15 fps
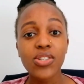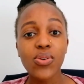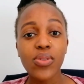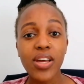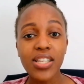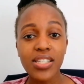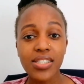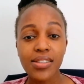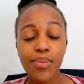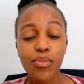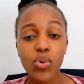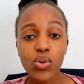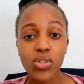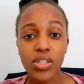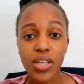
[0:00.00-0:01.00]
So that is the
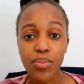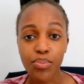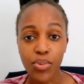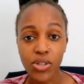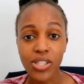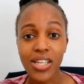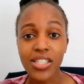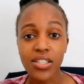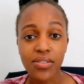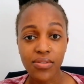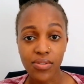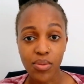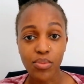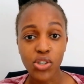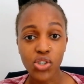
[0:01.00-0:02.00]
most important
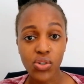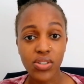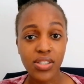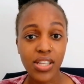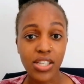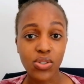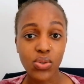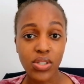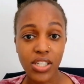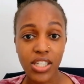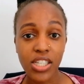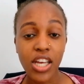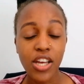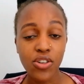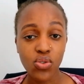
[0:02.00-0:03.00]
information that you
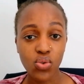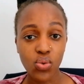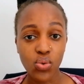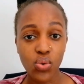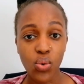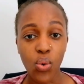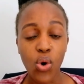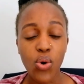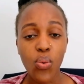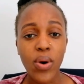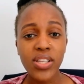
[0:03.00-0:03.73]
need to know.